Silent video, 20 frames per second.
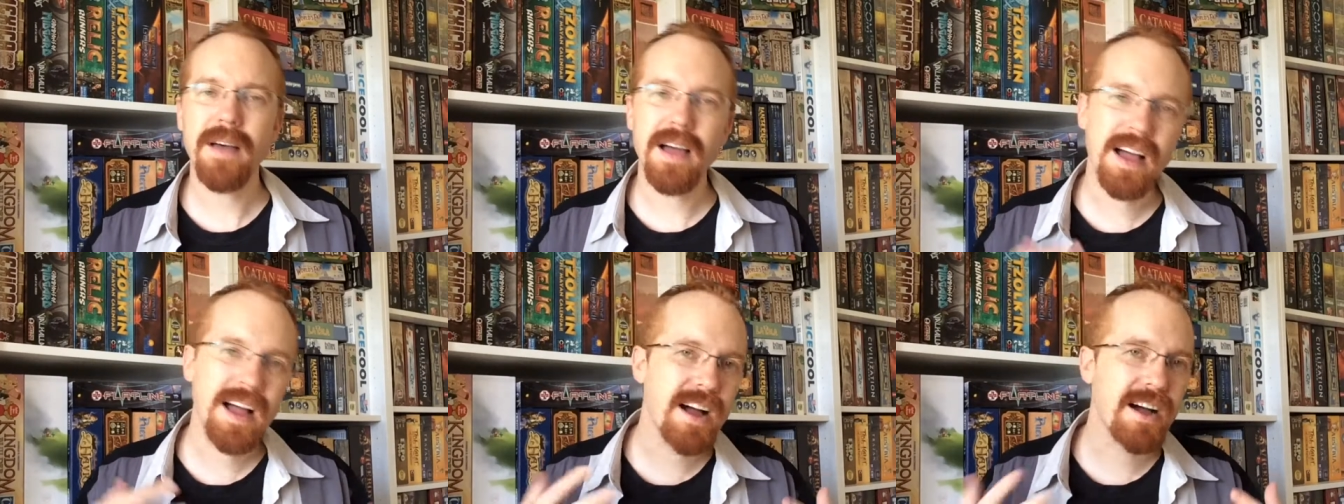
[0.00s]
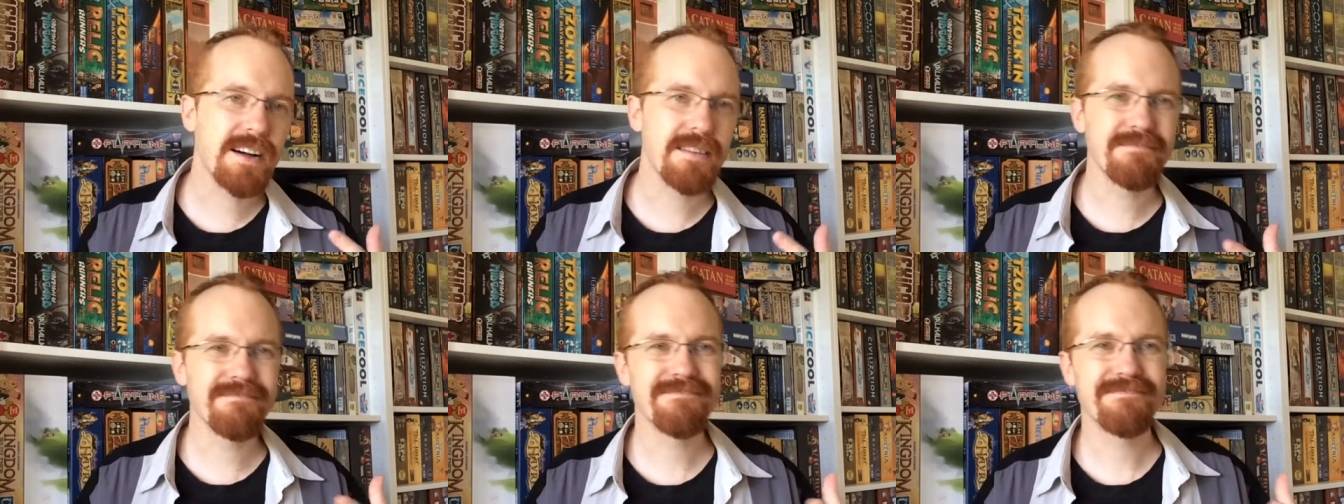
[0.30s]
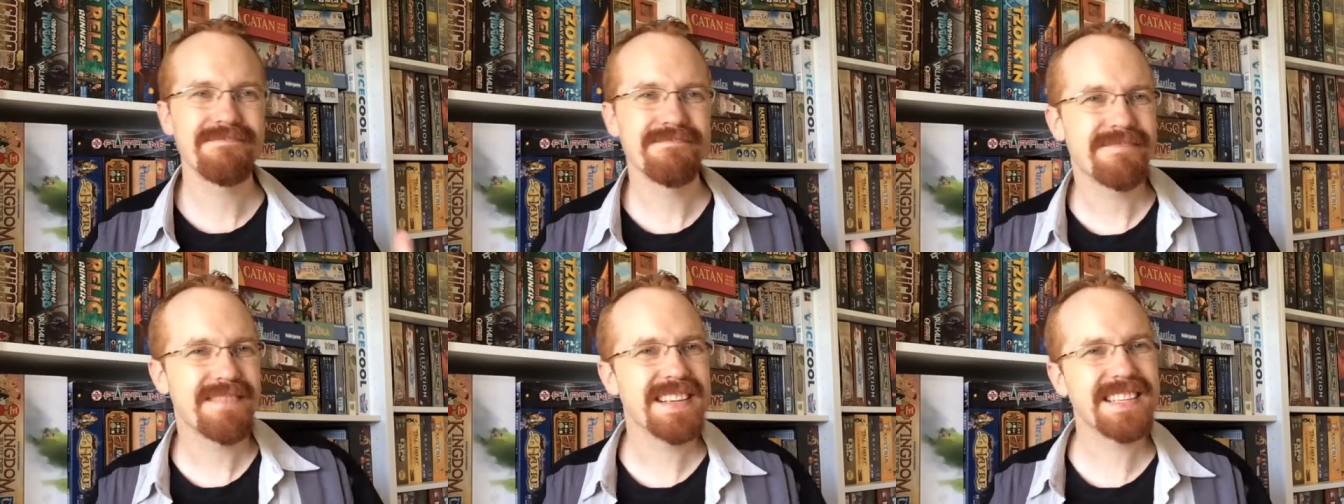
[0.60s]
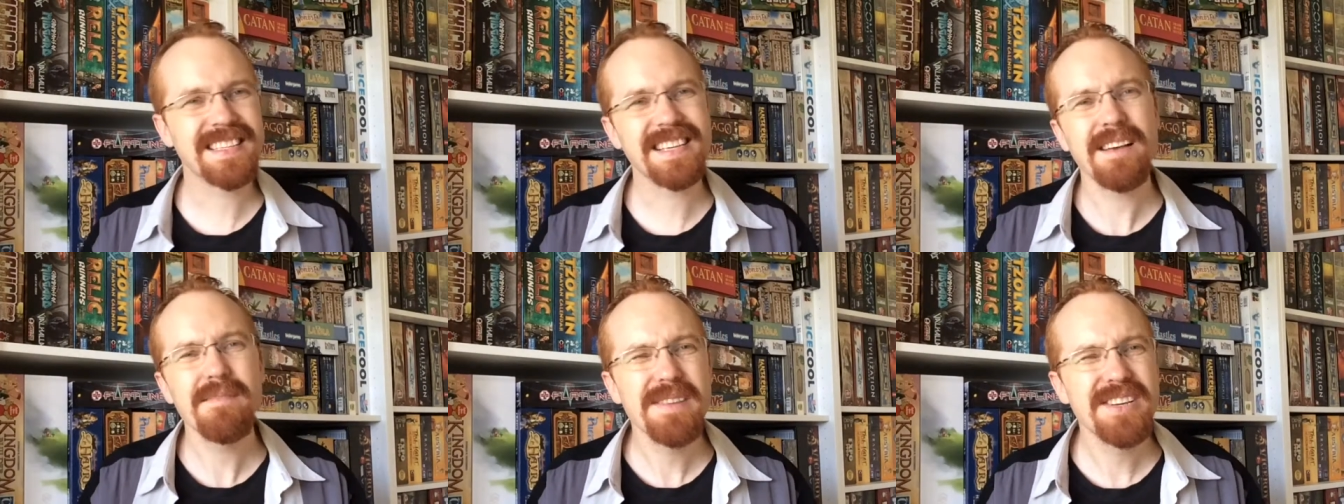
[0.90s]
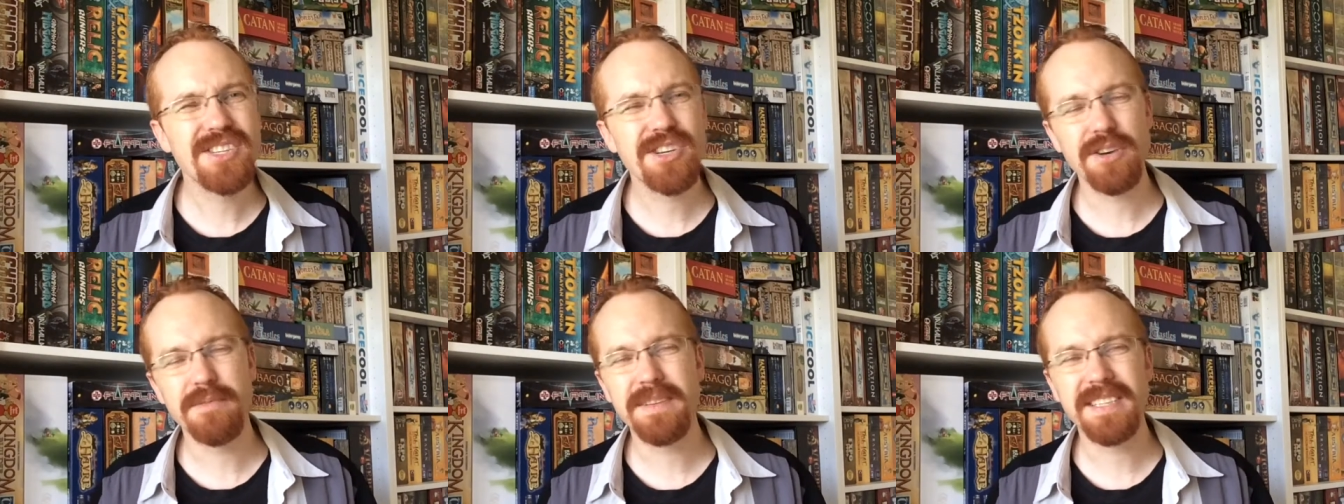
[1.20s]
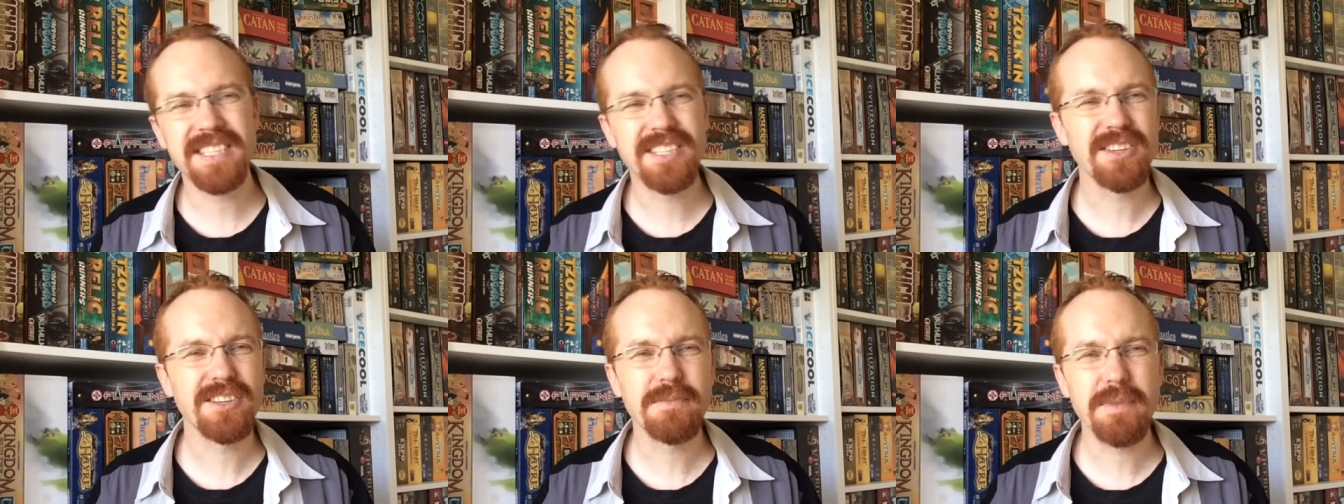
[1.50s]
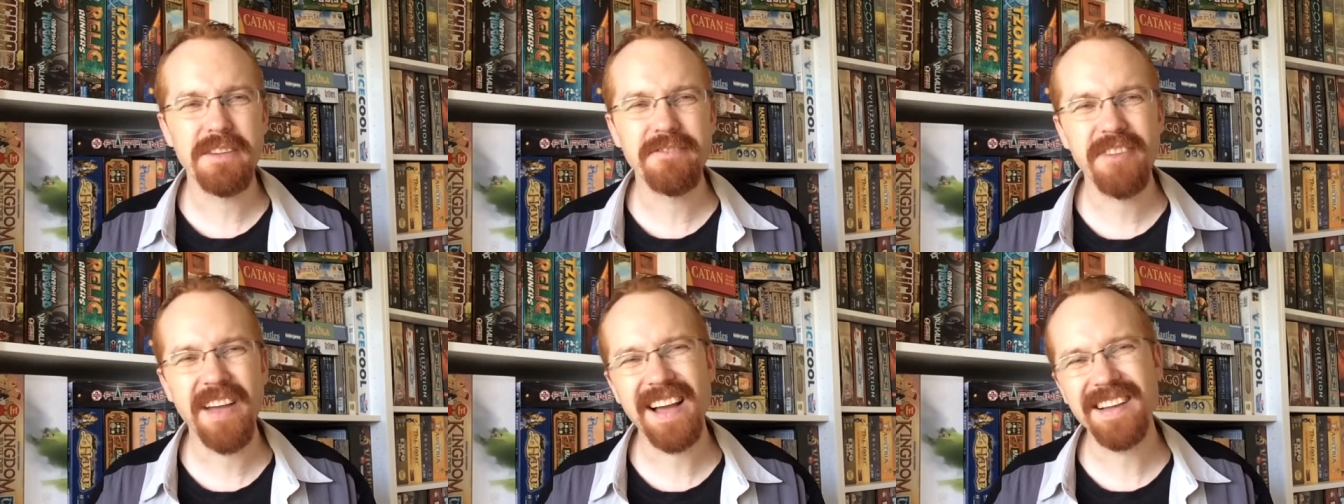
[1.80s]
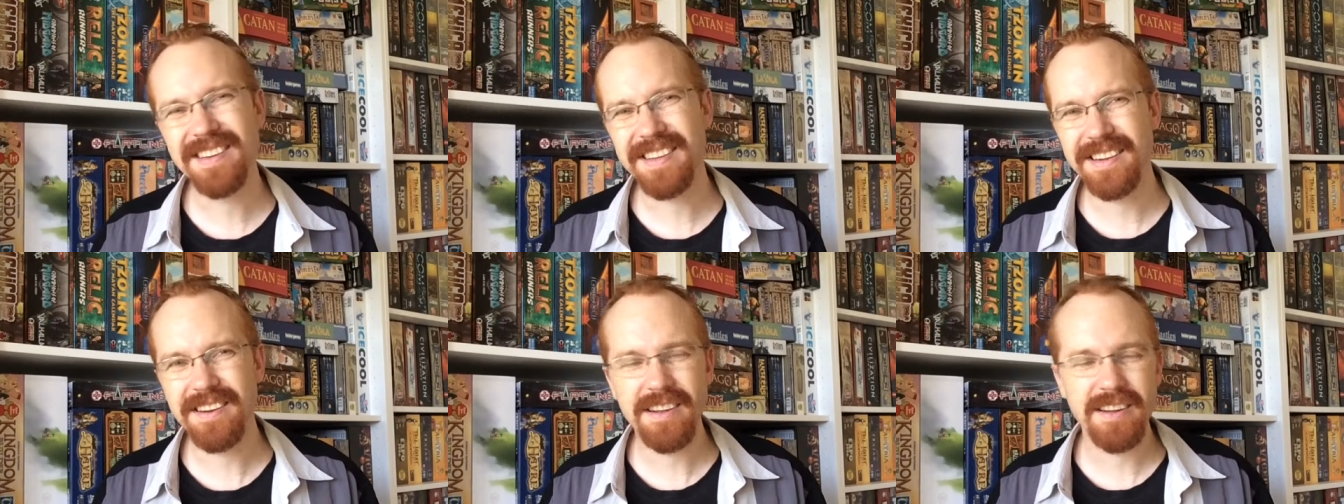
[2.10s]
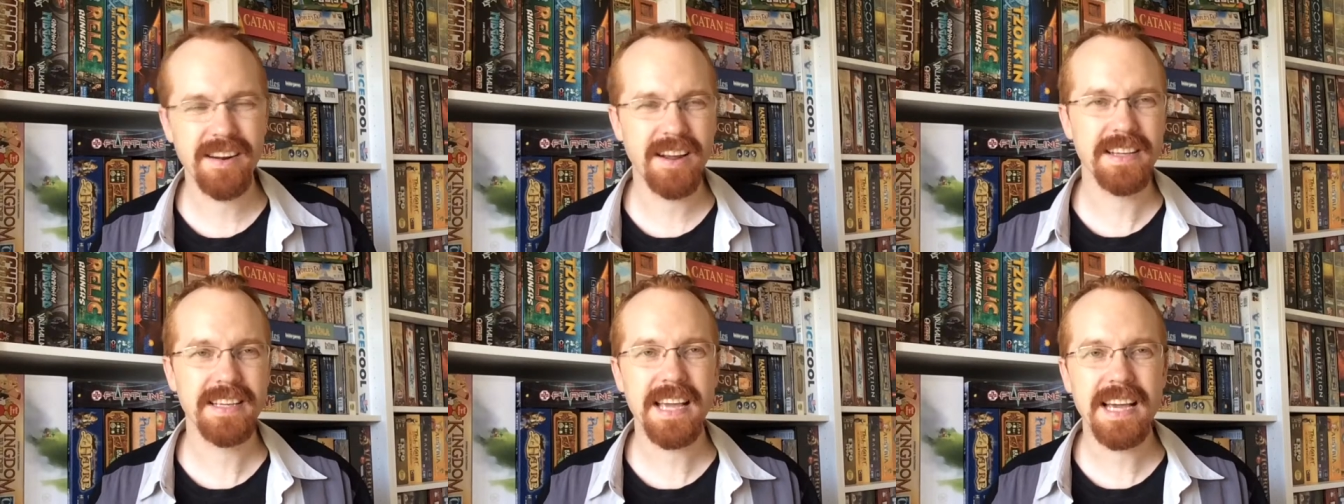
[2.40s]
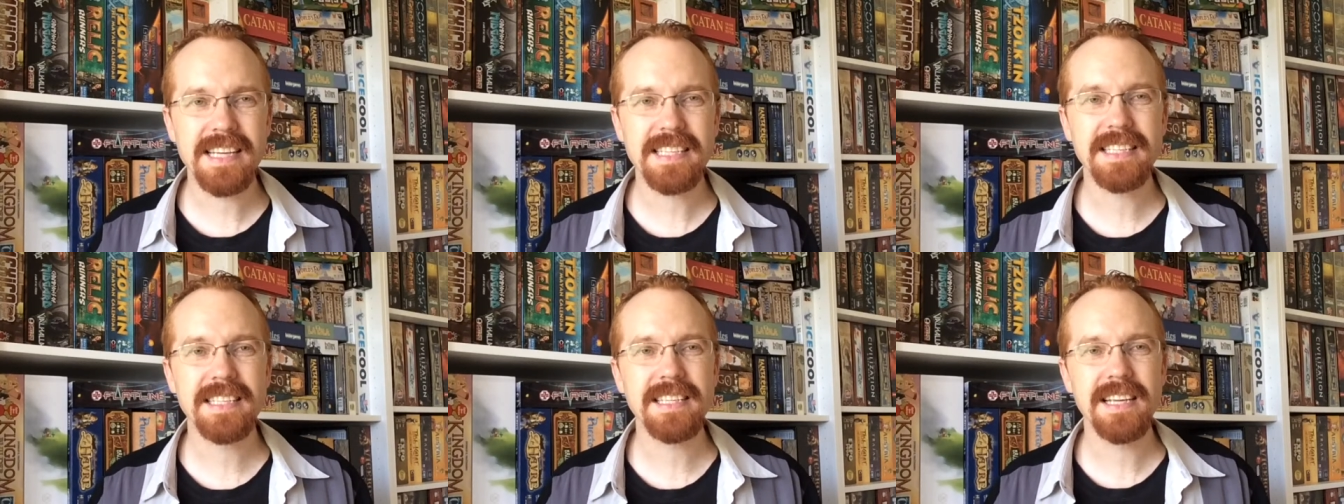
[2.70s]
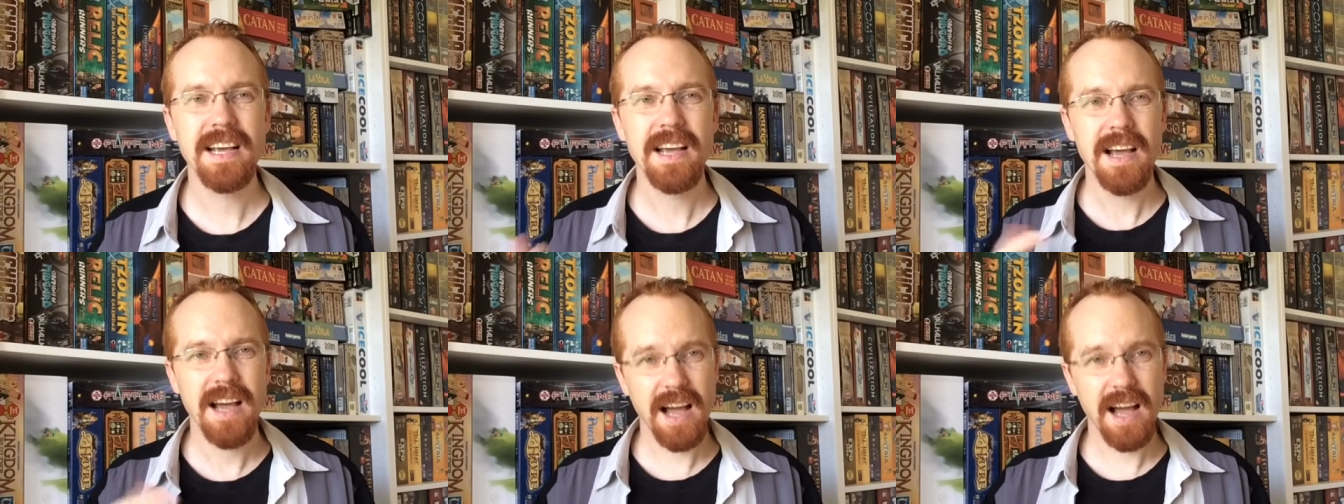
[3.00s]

Um, there's some enjoyment still to be found in it, I guess.